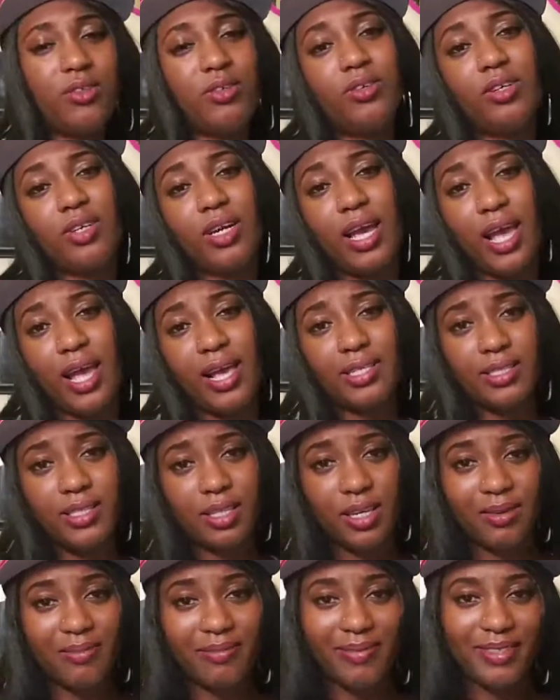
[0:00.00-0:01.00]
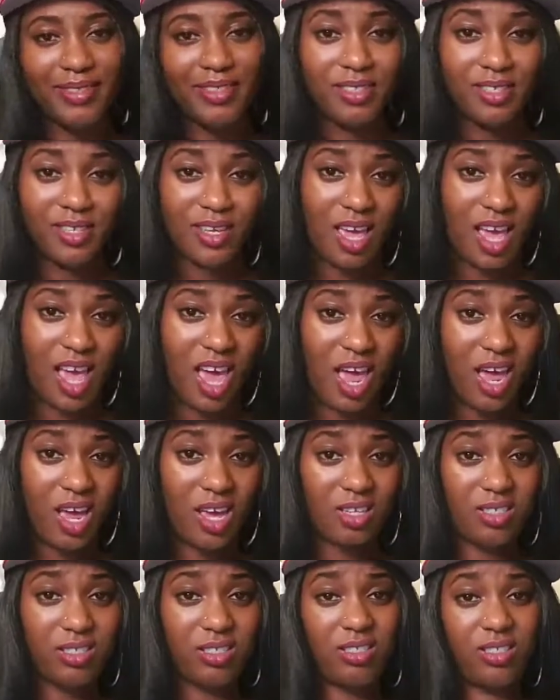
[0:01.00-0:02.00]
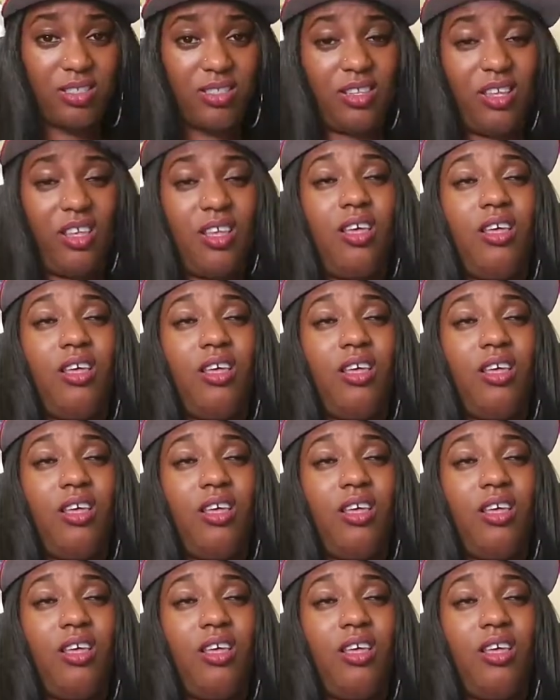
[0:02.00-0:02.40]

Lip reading: orgasm. Yes.